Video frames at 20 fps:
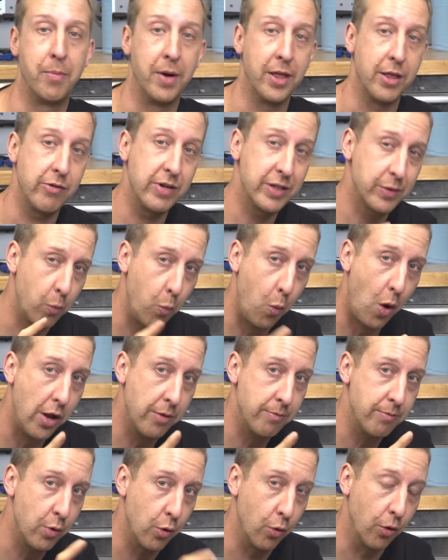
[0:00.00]
but there is
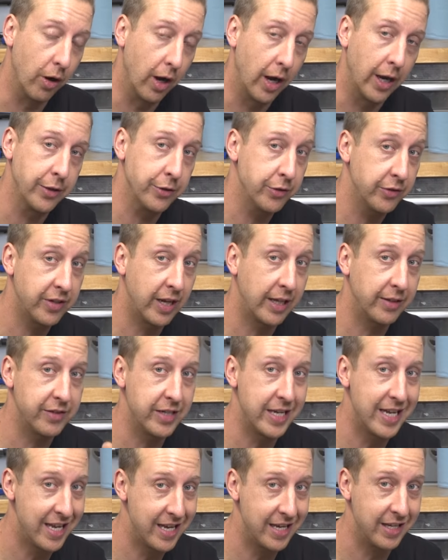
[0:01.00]
one more, and you tend
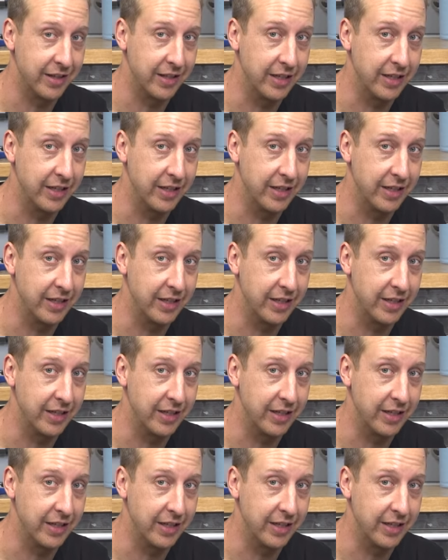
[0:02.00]
to hear